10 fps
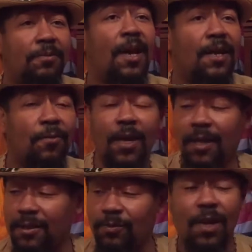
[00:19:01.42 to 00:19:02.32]
kind of way.
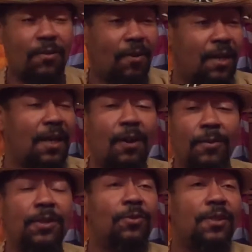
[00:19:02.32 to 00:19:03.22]
Because right now
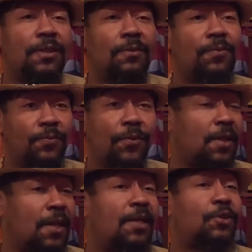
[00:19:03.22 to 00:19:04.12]
we doing this shit for
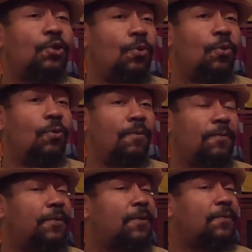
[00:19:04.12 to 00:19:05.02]
free. And that's cool
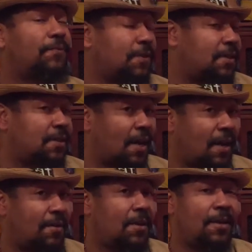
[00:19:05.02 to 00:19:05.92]
for the free
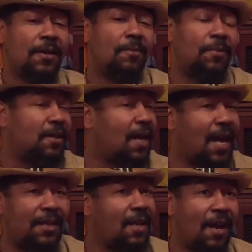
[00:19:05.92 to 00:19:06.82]
time. Right. But
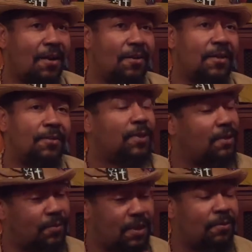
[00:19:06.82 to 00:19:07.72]
not now. We
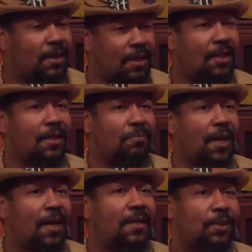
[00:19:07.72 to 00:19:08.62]
need to get
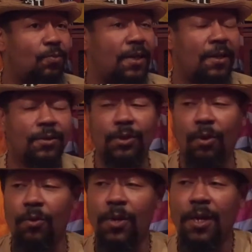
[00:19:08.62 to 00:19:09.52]
paid as well.
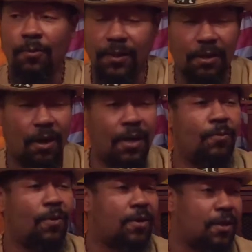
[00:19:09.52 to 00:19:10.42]
So we started
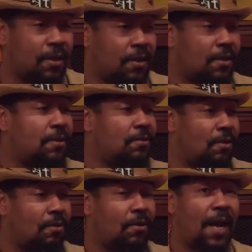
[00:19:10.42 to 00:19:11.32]
working and, you
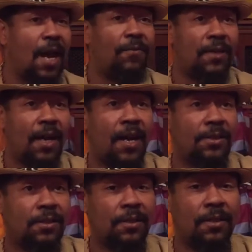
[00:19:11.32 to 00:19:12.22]
know,
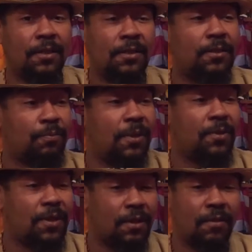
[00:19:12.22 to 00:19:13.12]
galvanizing the
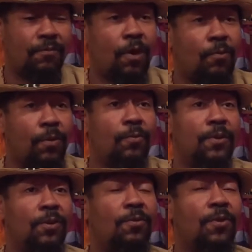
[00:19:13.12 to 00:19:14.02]
spirit of what we were
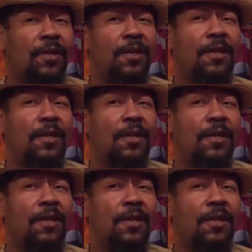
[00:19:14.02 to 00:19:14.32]
doing.